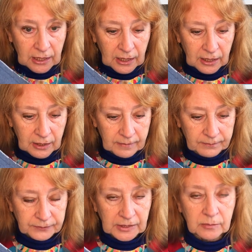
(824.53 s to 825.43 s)

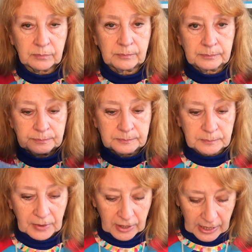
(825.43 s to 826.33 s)

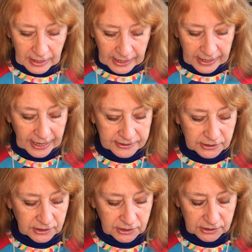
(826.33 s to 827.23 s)
but I
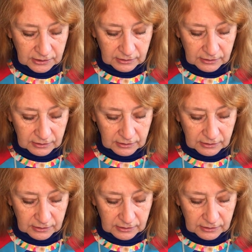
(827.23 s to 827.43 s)
hadn't